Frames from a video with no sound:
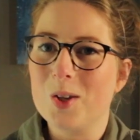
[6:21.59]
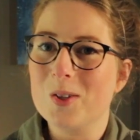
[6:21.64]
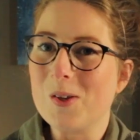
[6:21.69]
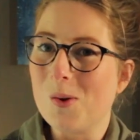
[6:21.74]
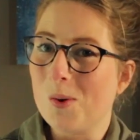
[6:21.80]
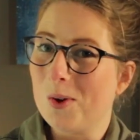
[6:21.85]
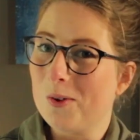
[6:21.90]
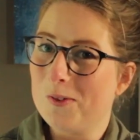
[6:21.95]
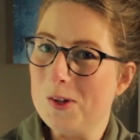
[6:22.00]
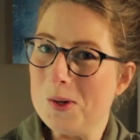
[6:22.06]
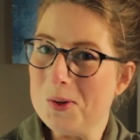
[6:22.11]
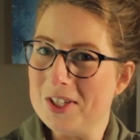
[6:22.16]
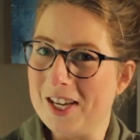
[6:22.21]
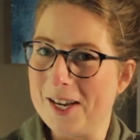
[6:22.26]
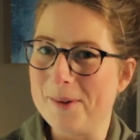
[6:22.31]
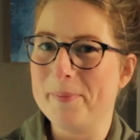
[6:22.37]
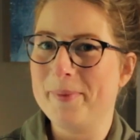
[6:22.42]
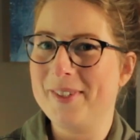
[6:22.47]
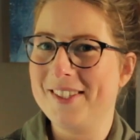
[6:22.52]
So a few
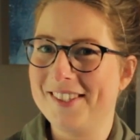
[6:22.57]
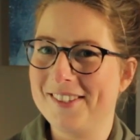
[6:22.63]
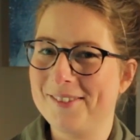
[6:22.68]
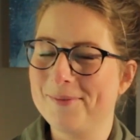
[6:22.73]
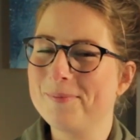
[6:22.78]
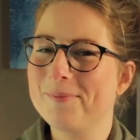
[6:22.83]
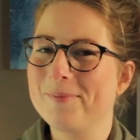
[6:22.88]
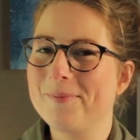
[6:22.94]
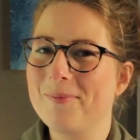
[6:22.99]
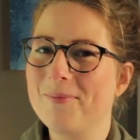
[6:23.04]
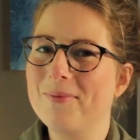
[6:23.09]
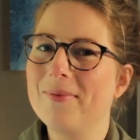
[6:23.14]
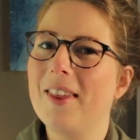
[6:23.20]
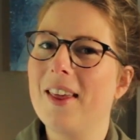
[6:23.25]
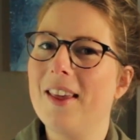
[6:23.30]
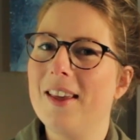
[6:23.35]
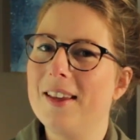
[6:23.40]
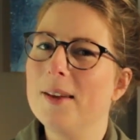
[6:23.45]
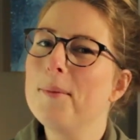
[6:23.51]
tips,
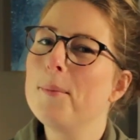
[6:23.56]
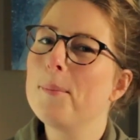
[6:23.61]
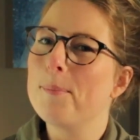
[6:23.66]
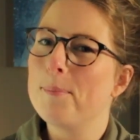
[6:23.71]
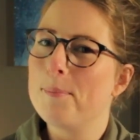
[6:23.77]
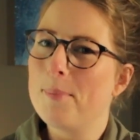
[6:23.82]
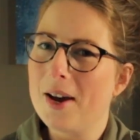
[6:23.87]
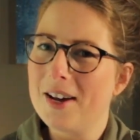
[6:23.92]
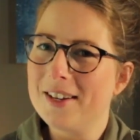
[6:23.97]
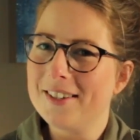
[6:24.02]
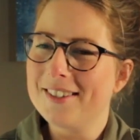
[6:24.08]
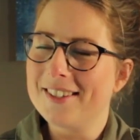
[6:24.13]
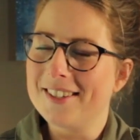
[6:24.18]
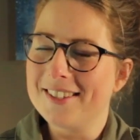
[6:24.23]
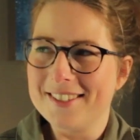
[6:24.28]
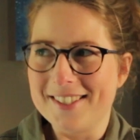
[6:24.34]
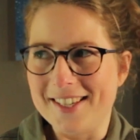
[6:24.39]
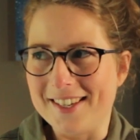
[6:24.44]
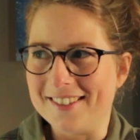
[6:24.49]
pun
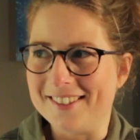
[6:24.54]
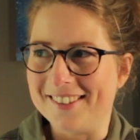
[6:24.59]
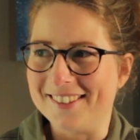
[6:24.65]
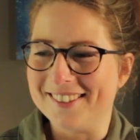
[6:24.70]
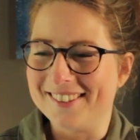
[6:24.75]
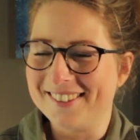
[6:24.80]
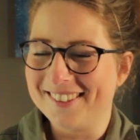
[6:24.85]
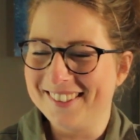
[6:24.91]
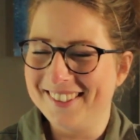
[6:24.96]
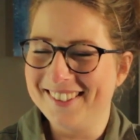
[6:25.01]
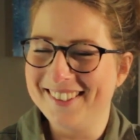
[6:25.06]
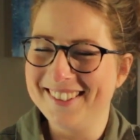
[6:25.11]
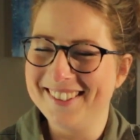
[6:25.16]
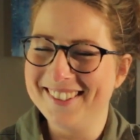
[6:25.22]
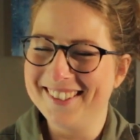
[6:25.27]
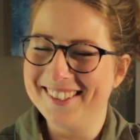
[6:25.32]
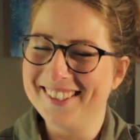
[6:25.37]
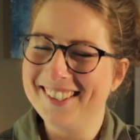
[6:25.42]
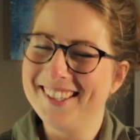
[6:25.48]
intended.
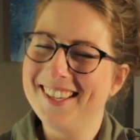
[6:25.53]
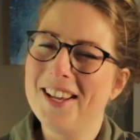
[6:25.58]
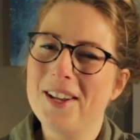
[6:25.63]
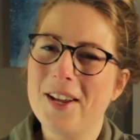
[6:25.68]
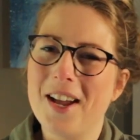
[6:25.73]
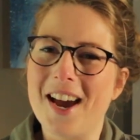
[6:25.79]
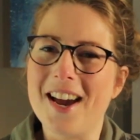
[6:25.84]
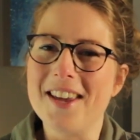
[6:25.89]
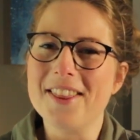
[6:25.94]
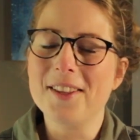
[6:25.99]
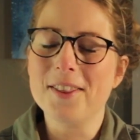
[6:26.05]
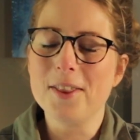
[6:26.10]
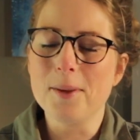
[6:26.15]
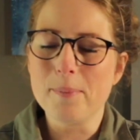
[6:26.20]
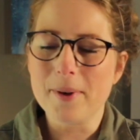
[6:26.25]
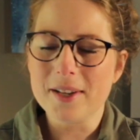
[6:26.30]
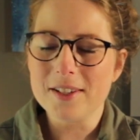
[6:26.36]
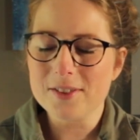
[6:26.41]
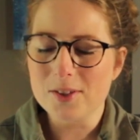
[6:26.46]
I think the
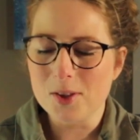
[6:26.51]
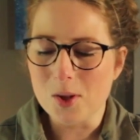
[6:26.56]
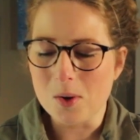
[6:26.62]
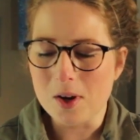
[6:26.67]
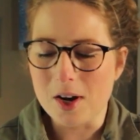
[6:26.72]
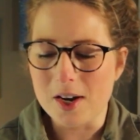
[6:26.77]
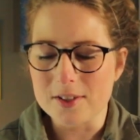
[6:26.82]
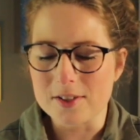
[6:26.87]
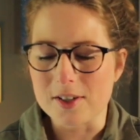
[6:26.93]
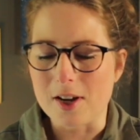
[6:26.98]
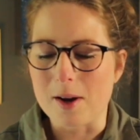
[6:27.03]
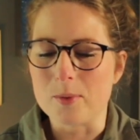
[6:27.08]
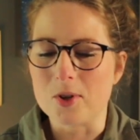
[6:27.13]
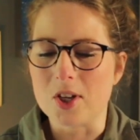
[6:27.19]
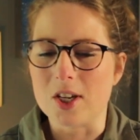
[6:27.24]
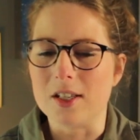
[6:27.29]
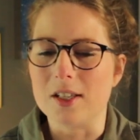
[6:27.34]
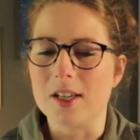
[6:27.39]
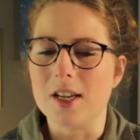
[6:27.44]
best low-cost
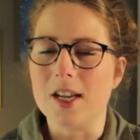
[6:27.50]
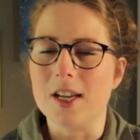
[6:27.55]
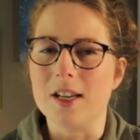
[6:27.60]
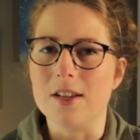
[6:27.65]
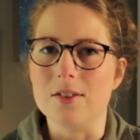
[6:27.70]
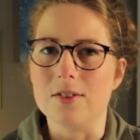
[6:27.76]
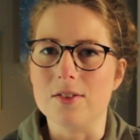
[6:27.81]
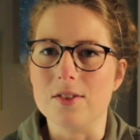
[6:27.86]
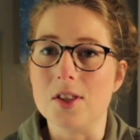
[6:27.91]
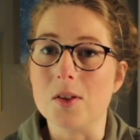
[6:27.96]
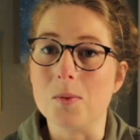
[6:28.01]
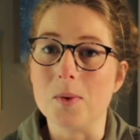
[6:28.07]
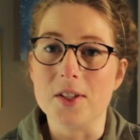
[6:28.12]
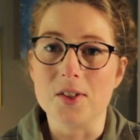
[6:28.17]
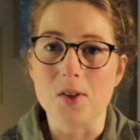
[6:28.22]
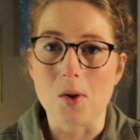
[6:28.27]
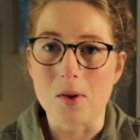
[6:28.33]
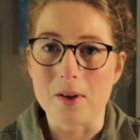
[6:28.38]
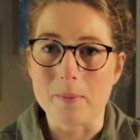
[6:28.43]
option is the
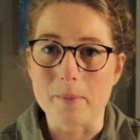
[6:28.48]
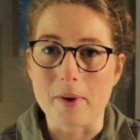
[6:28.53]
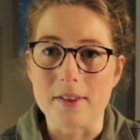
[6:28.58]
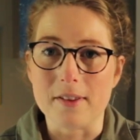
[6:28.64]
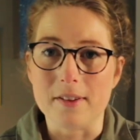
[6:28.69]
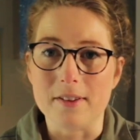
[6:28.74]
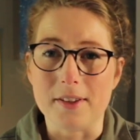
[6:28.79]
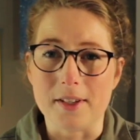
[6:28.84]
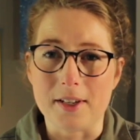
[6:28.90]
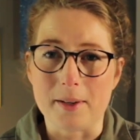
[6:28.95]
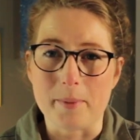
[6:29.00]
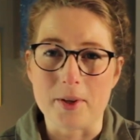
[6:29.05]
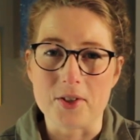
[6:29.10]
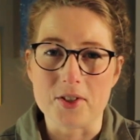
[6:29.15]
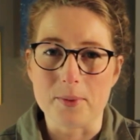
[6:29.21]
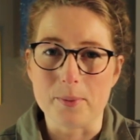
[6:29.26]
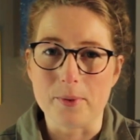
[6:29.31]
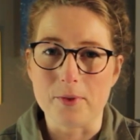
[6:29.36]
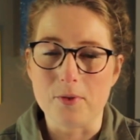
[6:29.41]
resoling method that I
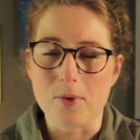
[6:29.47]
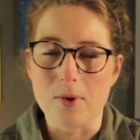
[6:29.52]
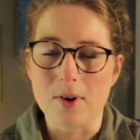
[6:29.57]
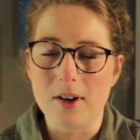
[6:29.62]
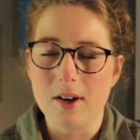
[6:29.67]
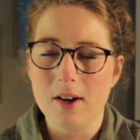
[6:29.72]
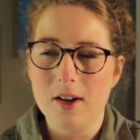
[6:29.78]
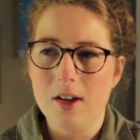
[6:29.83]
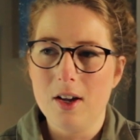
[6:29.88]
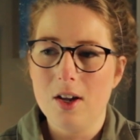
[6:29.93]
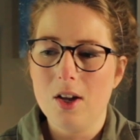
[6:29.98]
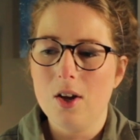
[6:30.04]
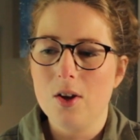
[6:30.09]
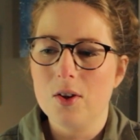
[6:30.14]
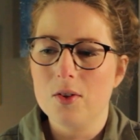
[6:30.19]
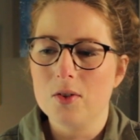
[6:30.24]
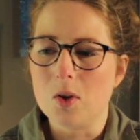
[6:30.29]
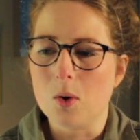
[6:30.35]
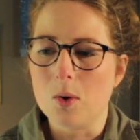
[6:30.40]
mentioned before.
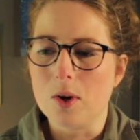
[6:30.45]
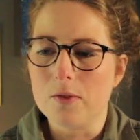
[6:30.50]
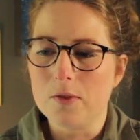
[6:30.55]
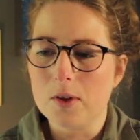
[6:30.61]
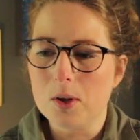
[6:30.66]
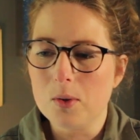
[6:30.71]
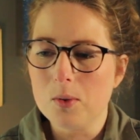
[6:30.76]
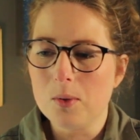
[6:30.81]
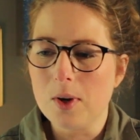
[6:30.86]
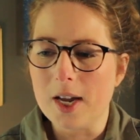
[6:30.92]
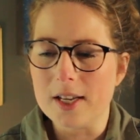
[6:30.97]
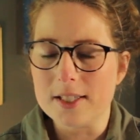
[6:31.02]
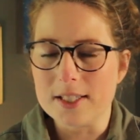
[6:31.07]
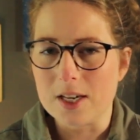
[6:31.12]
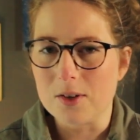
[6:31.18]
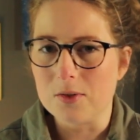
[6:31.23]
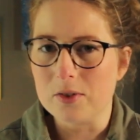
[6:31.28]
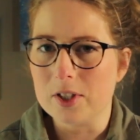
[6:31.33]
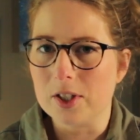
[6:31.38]
So if you head
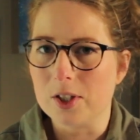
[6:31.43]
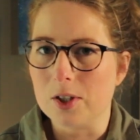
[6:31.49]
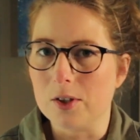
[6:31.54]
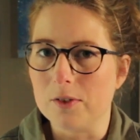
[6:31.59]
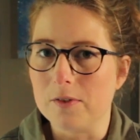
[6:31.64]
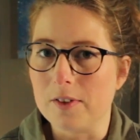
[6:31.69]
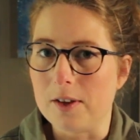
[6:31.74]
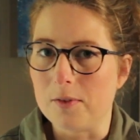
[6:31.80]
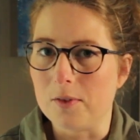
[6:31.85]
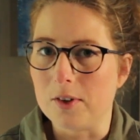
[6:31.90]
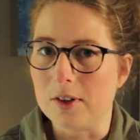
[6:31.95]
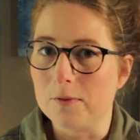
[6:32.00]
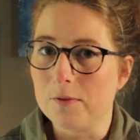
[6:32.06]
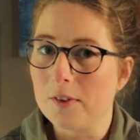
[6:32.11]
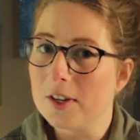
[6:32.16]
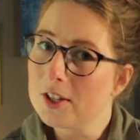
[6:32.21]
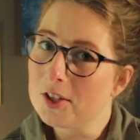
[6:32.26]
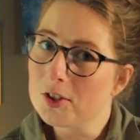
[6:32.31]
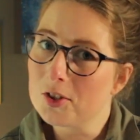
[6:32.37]
down to your favorite
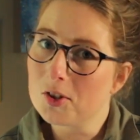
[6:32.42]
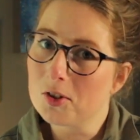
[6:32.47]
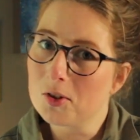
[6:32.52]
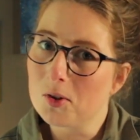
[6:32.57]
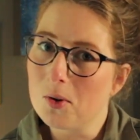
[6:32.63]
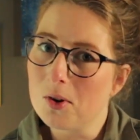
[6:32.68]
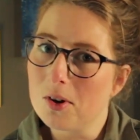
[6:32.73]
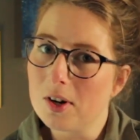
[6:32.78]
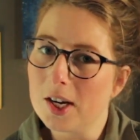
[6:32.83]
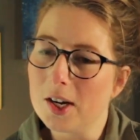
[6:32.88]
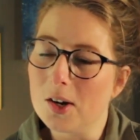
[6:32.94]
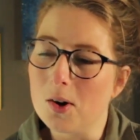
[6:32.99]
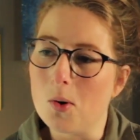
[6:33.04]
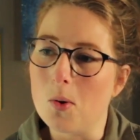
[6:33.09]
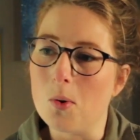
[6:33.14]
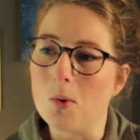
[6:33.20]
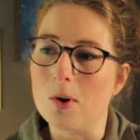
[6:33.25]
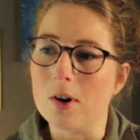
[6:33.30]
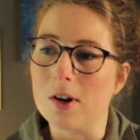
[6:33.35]
vintage
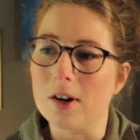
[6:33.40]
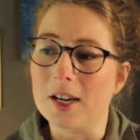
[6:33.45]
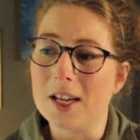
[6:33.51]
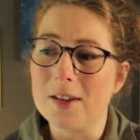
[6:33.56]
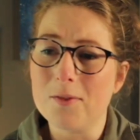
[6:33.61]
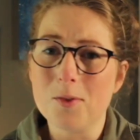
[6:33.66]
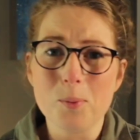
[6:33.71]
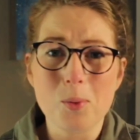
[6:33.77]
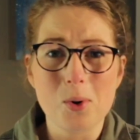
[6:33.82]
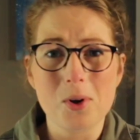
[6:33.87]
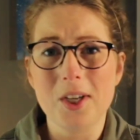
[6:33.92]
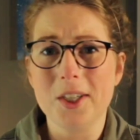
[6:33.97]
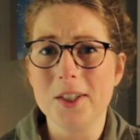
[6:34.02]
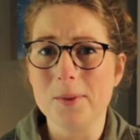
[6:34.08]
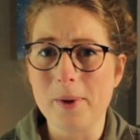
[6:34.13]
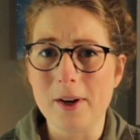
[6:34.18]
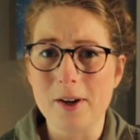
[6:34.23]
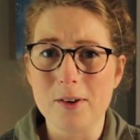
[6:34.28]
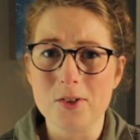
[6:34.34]
store or even pull
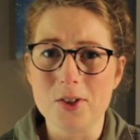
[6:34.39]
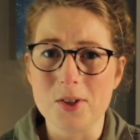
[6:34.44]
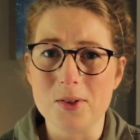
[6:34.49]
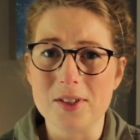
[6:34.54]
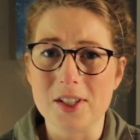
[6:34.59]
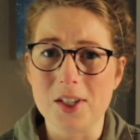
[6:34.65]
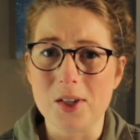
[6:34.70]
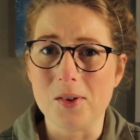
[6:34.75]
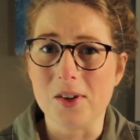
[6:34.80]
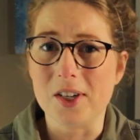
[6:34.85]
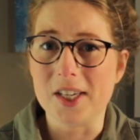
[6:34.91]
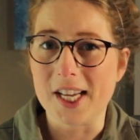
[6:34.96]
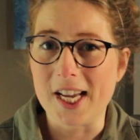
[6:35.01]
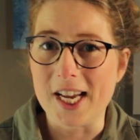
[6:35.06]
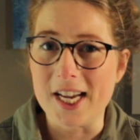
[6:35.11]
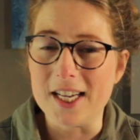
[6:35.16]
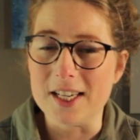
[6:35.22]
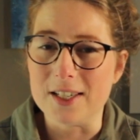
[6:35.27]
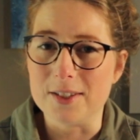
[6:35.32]
out a pair of shoes that you already
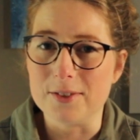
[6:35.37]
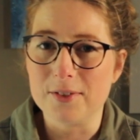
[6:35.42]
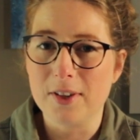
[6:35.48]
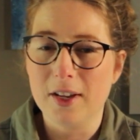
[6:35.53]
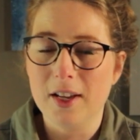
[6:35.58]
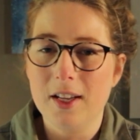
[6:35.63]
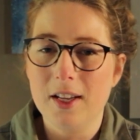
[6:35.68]
have,